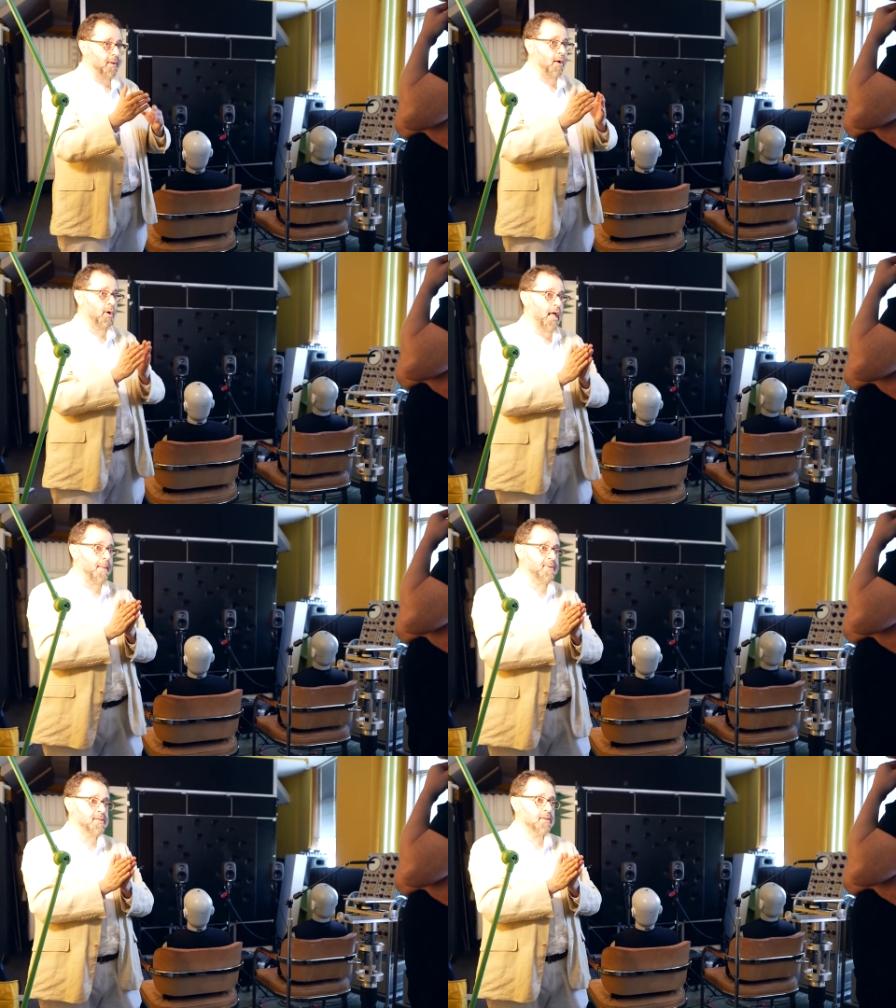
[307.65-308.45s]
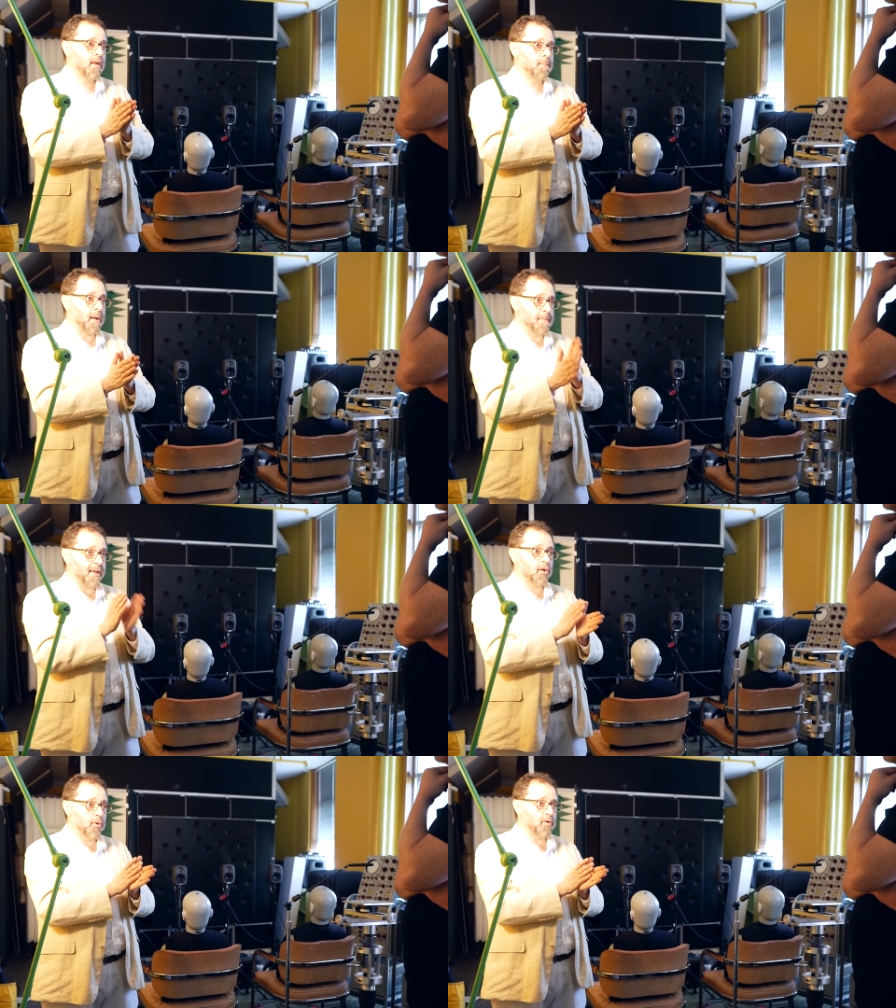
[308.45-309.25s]
Now, what happens by
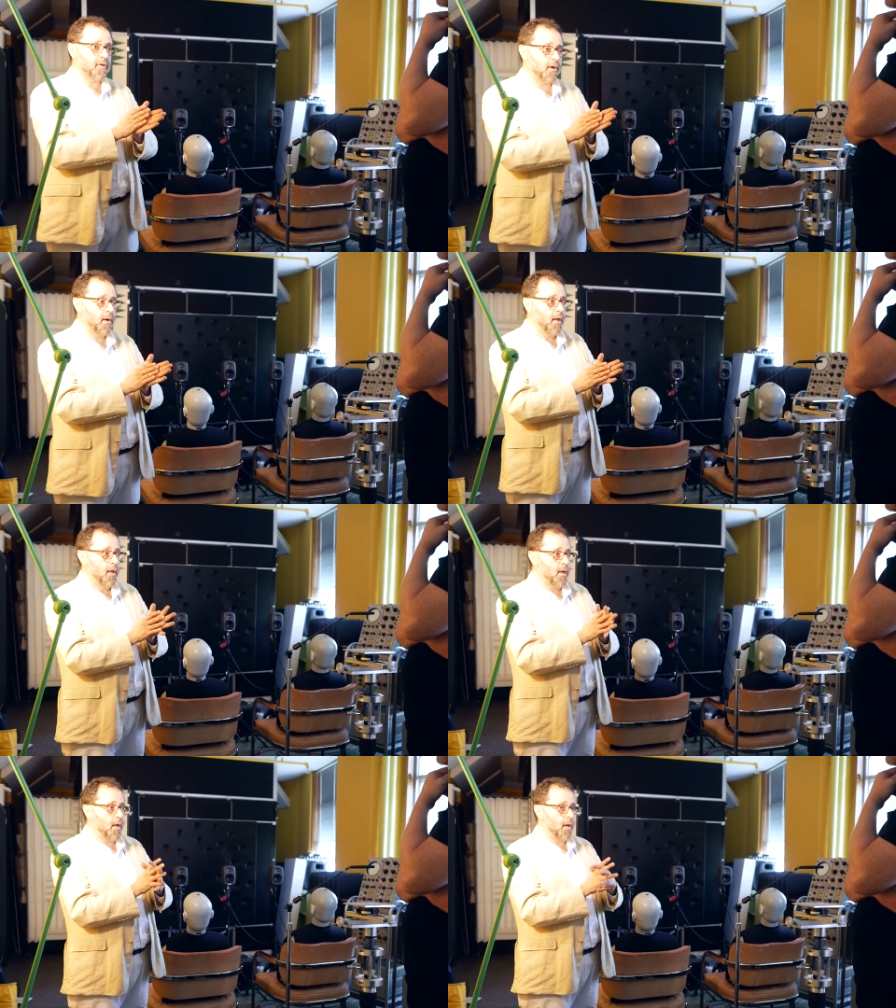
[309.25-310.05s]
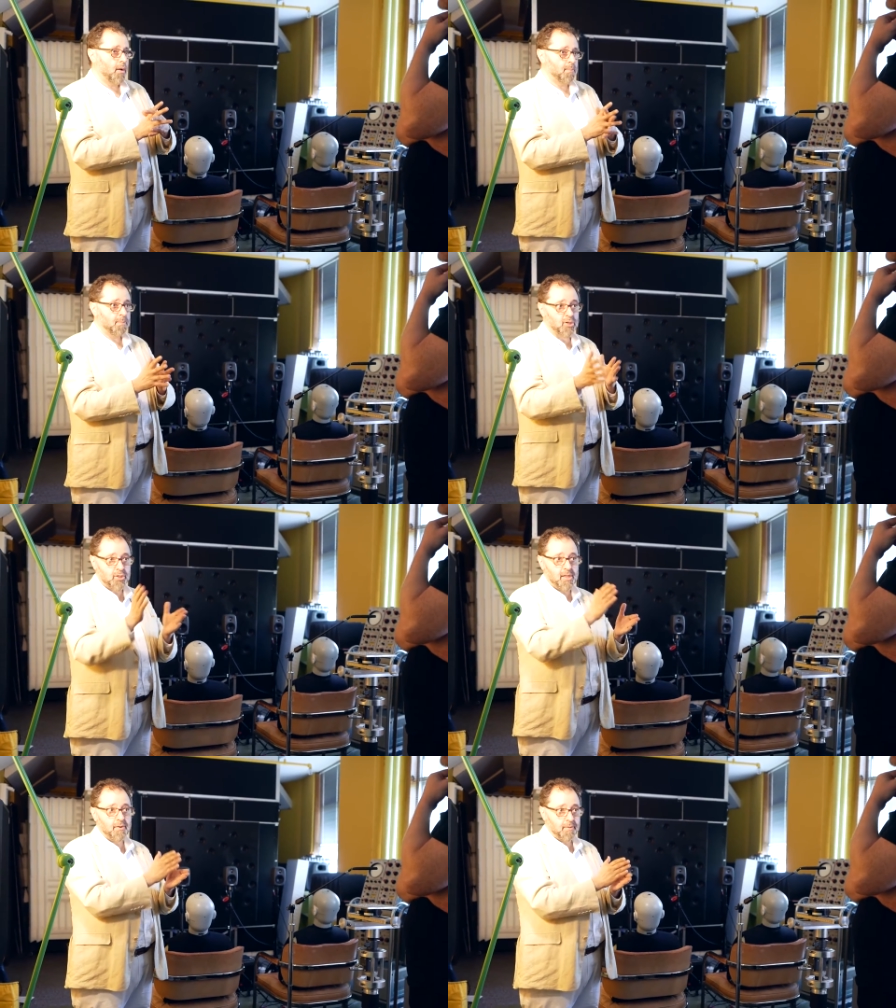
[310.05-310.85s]
Michael Gerzon uh,
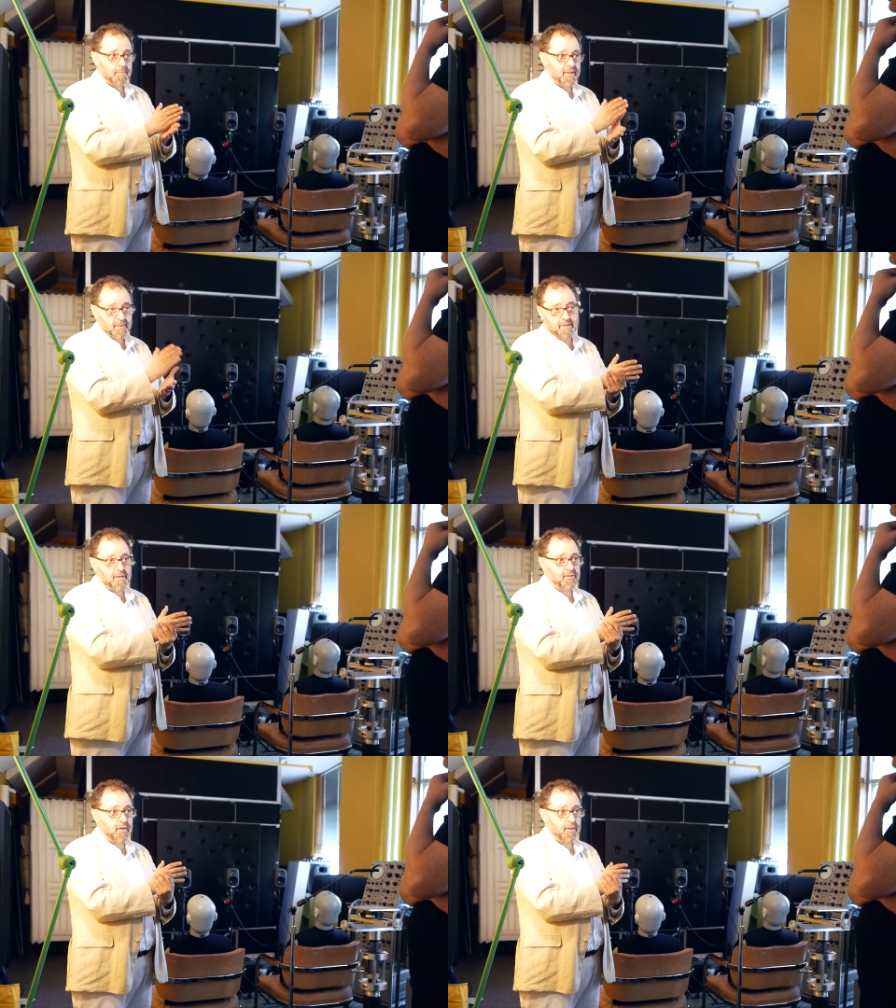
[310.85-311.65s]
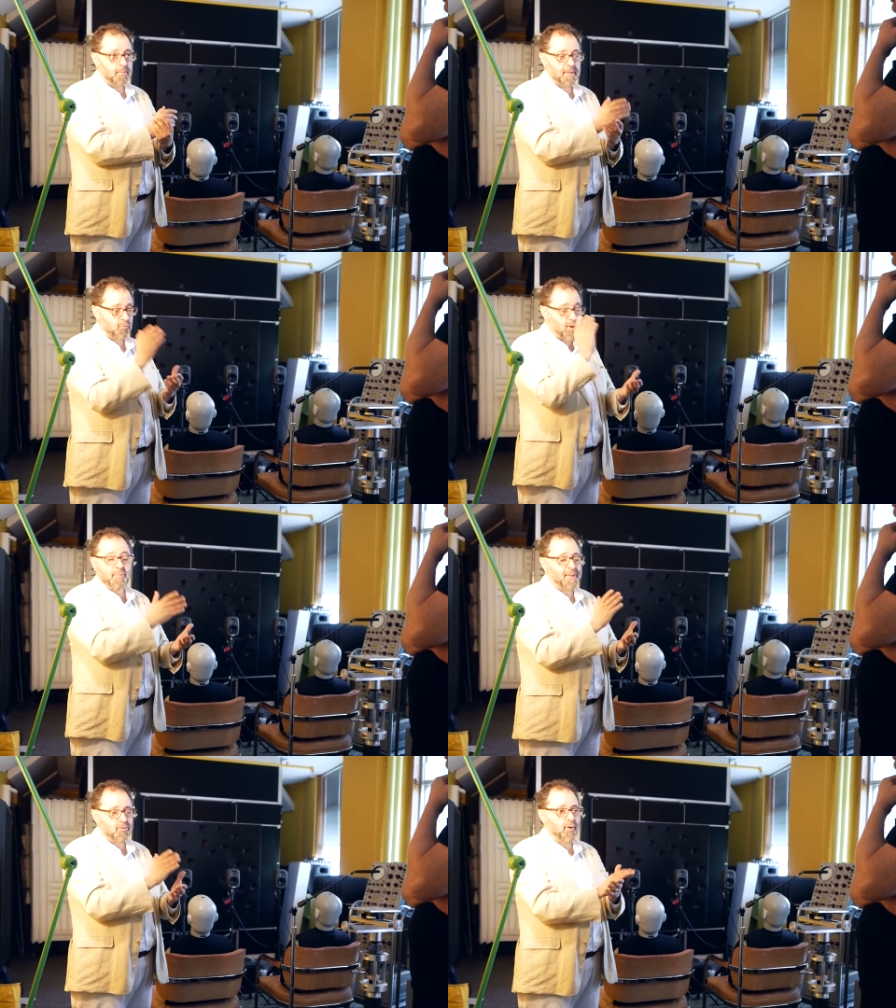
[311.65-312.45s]
much later, mid-nineties, uh,
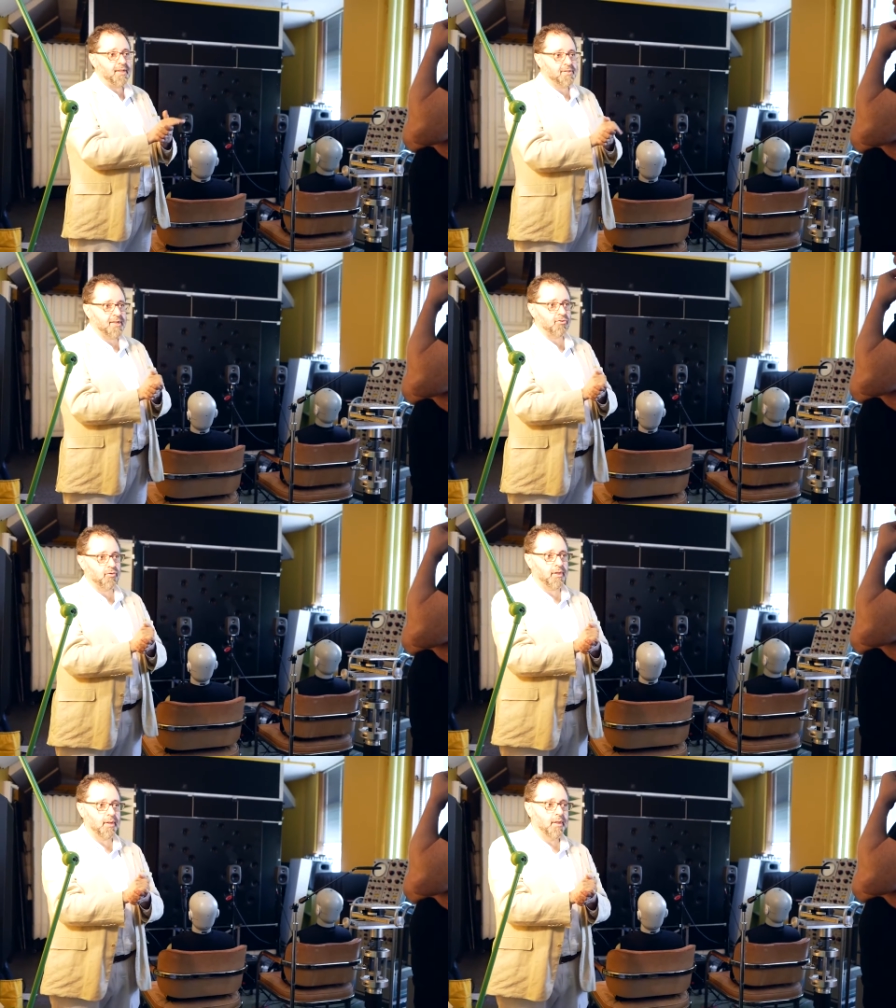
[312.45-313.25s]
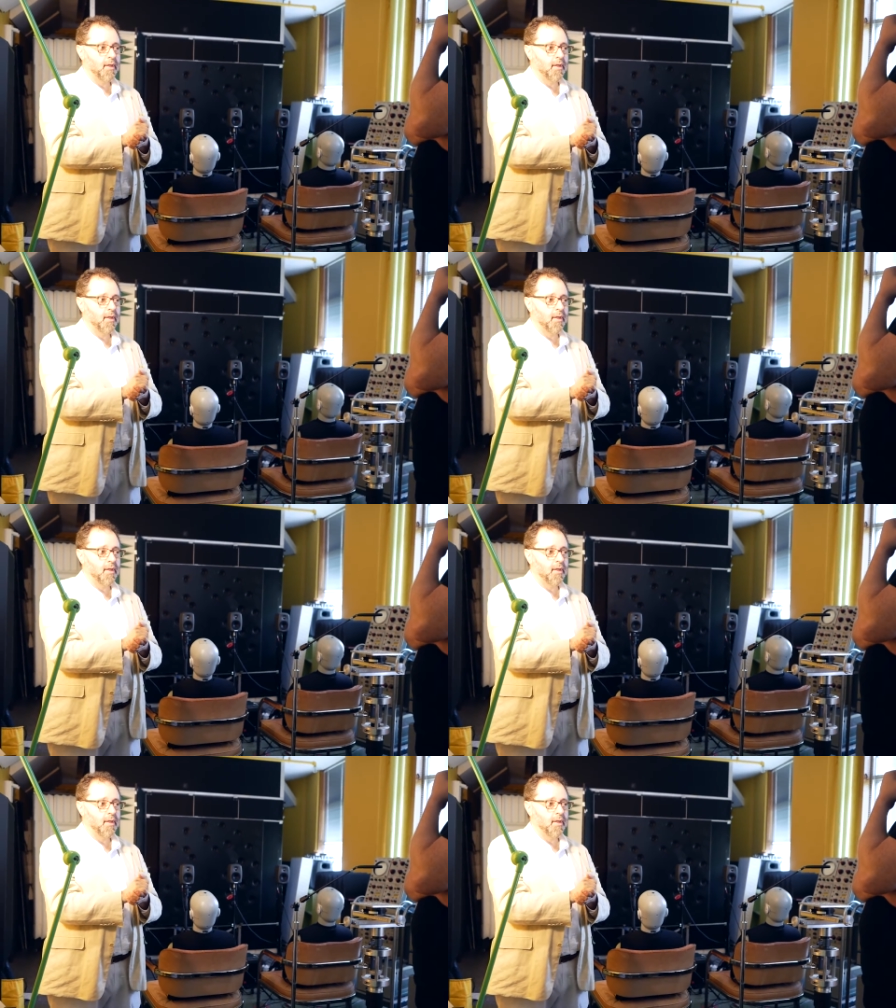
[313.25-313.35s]
mid-twentieth century,